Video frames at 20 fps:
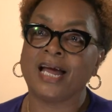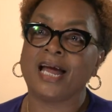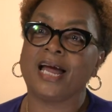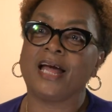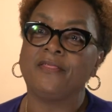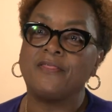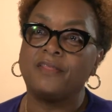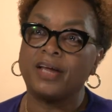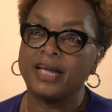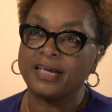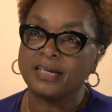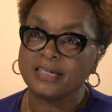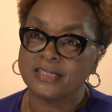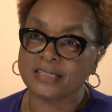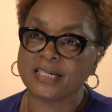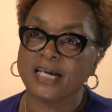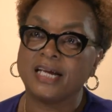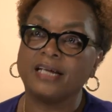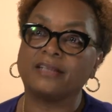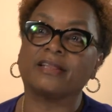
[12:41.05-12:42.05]
and they can
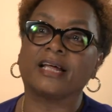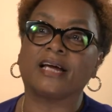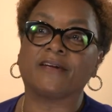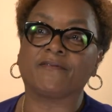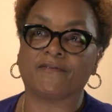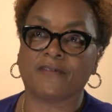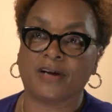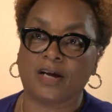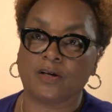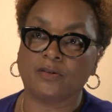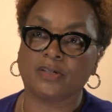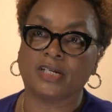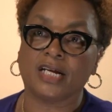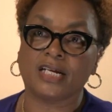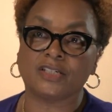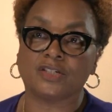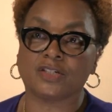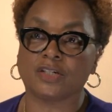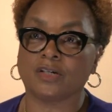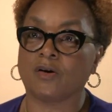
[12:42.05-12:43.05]
take that
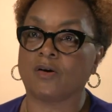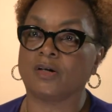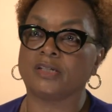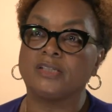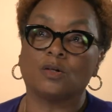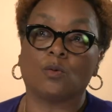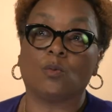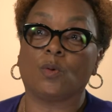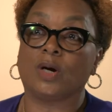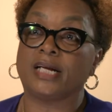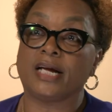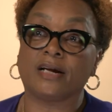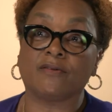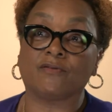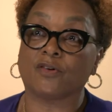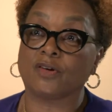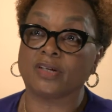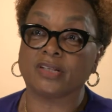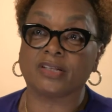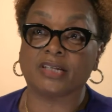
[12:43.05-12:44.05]
foundation on to
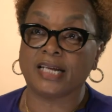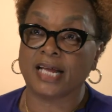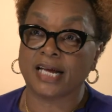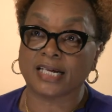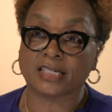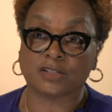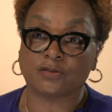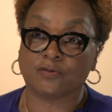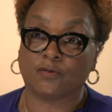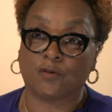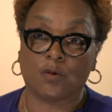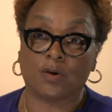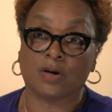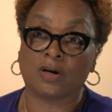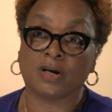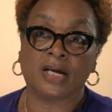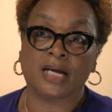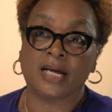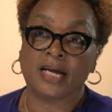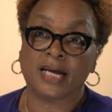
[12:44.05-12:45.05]
whatever is next
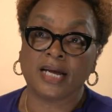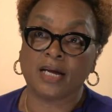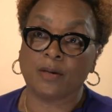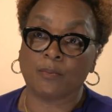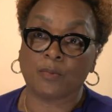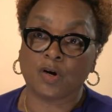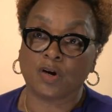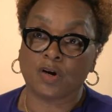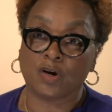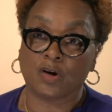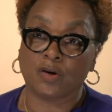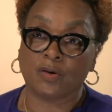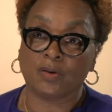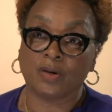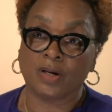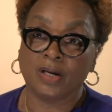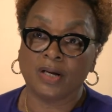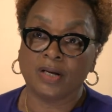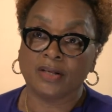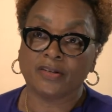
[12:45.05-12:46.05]
for him or her.
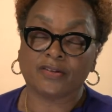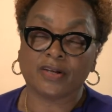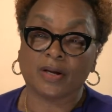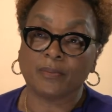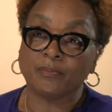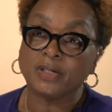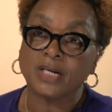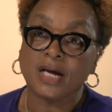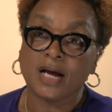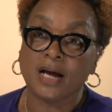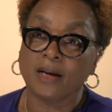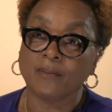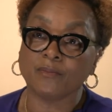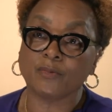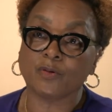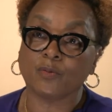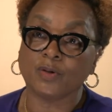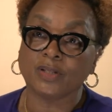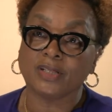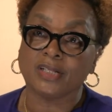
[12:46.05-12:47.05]

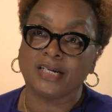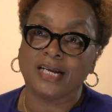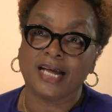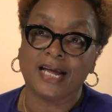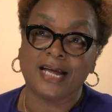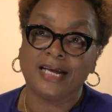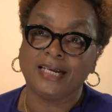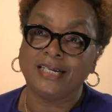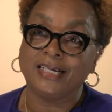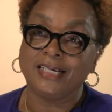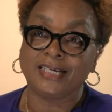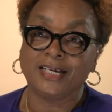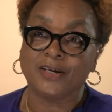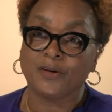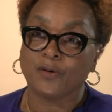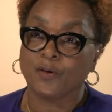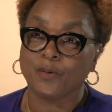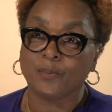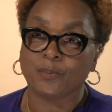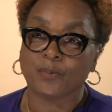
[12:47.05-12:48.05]
Sometimes with an
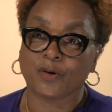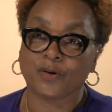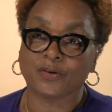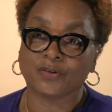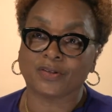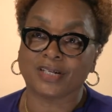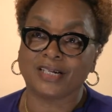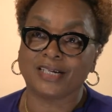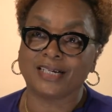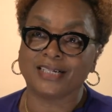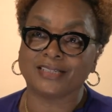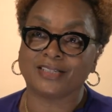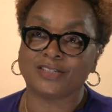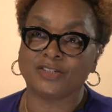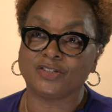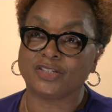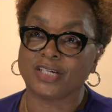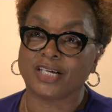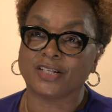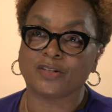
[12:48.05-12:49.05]
80-year-old person, it's
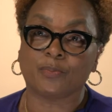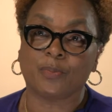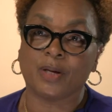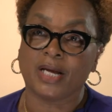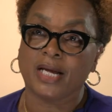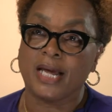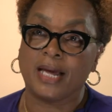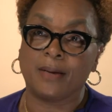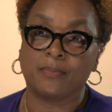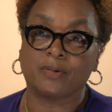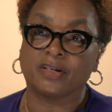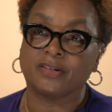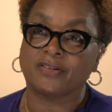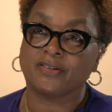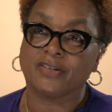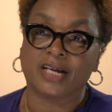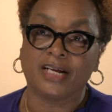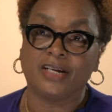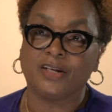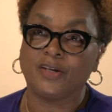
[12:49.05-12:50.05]
just being able to
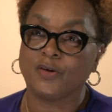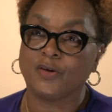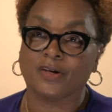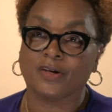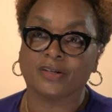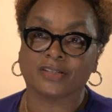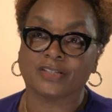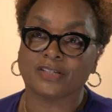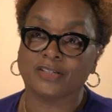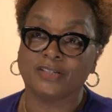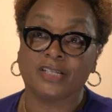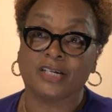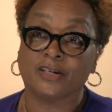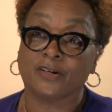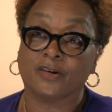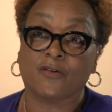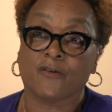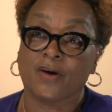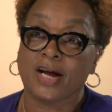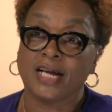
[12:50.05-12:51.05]
say to their
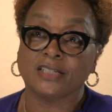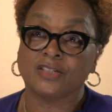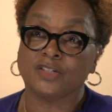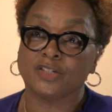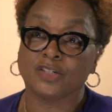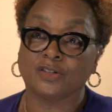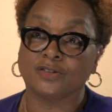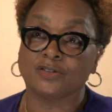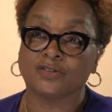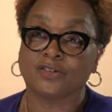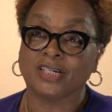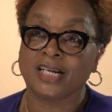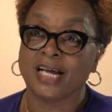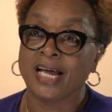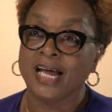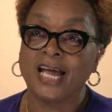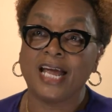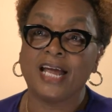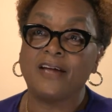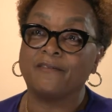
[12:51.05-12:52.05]
grandchildren,
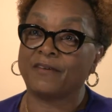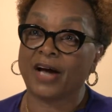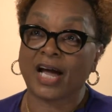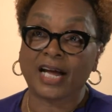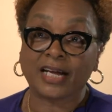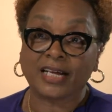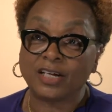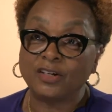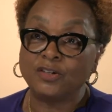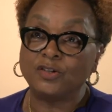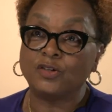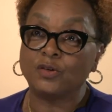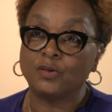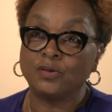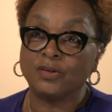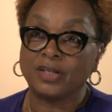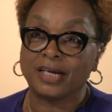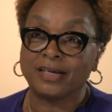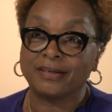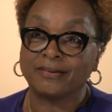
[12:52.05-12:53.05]
if I can do
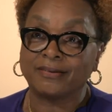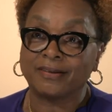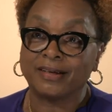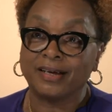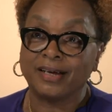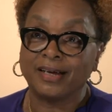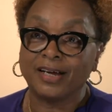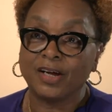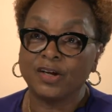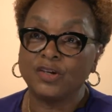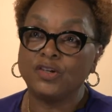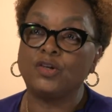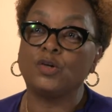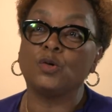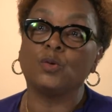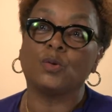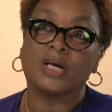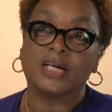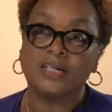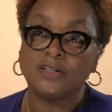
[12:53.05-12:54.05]
this,
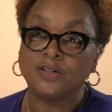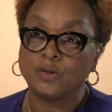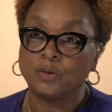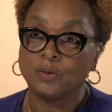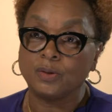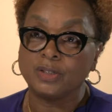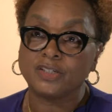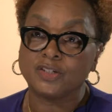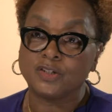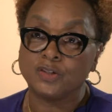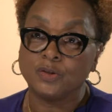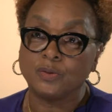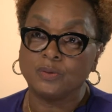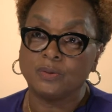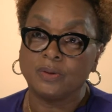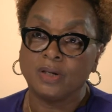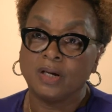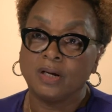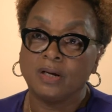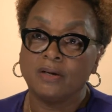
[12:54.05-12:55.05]
you can do it
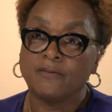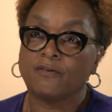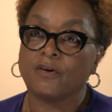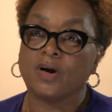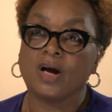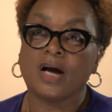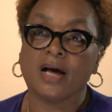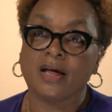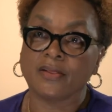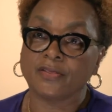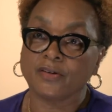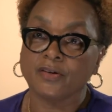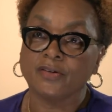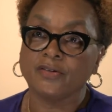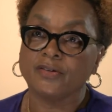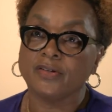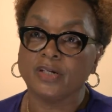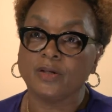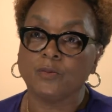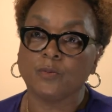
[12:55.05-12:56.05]
too. For
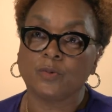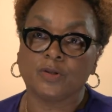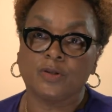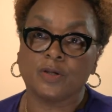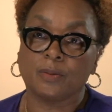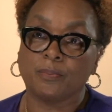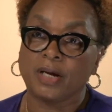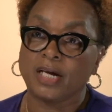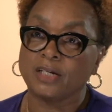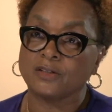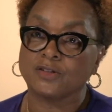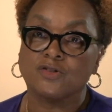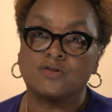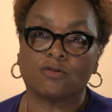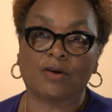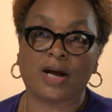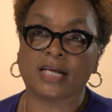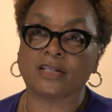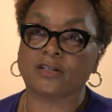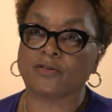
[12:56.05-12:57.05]
others, it was about
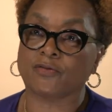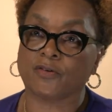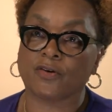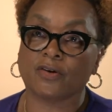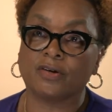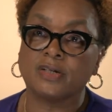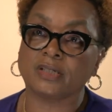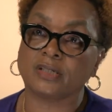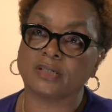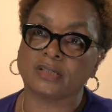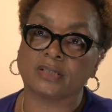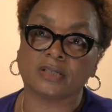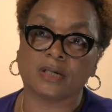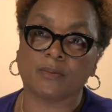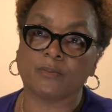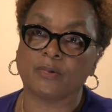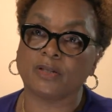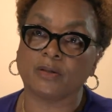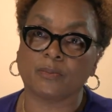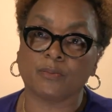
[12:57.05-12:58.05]
transferring to
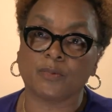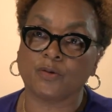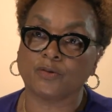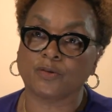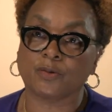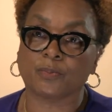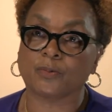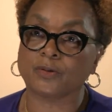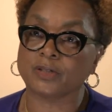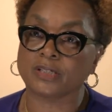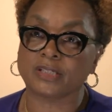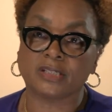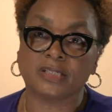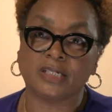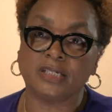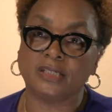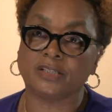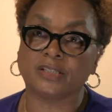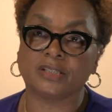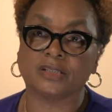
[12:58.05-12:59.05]
some of the most
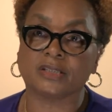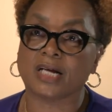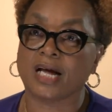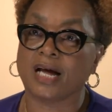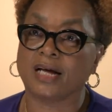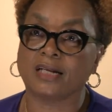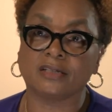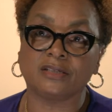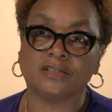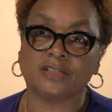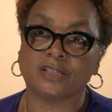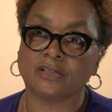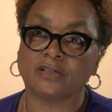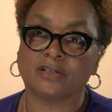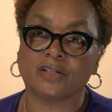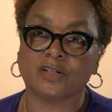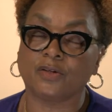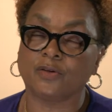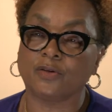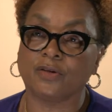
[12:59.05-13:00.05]
prestigious
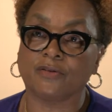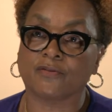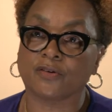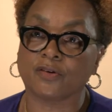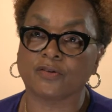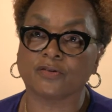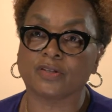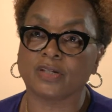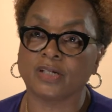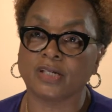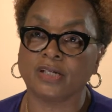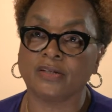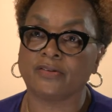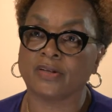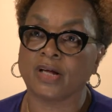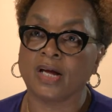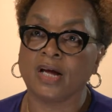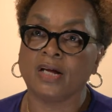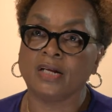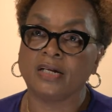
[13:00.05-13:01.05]
colleges and universities,
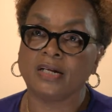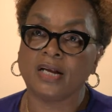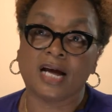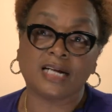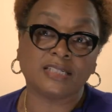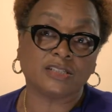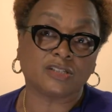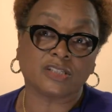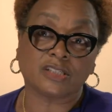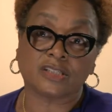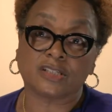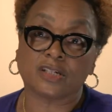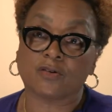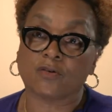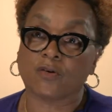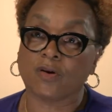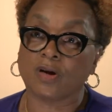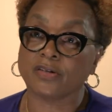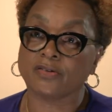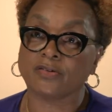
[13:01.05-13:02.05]
not just
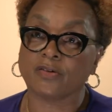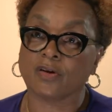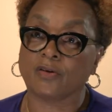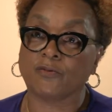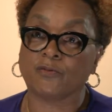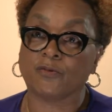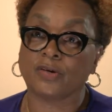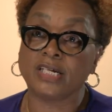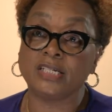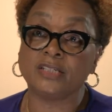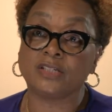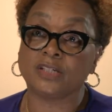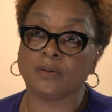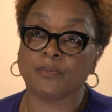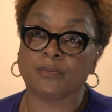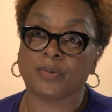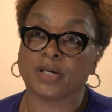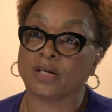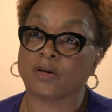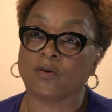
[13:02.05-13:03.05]
across our
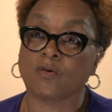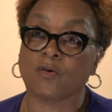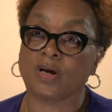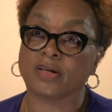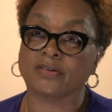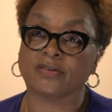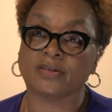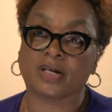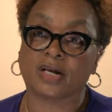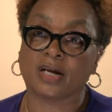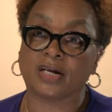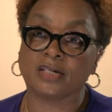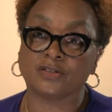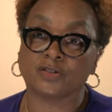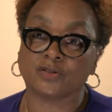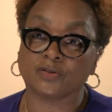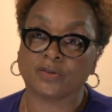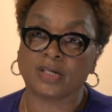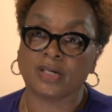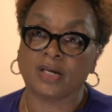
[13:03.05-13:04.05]
region, but across the
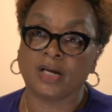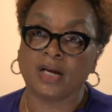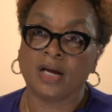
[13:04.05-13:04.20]
country.